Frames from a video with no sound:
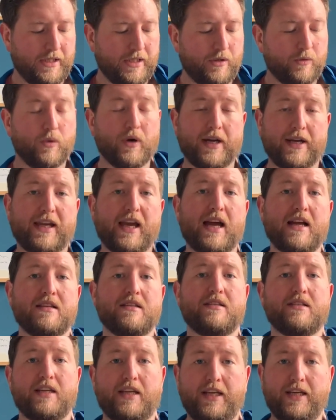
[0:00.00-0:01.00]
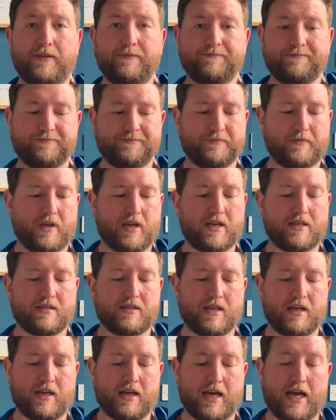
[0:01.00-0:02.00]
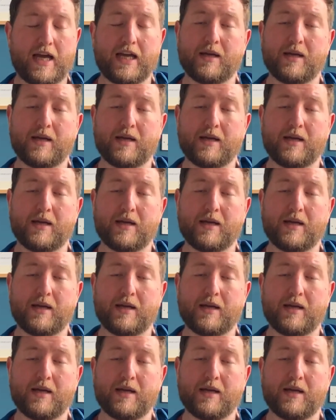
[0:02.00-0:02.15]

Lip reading: What I can say is that I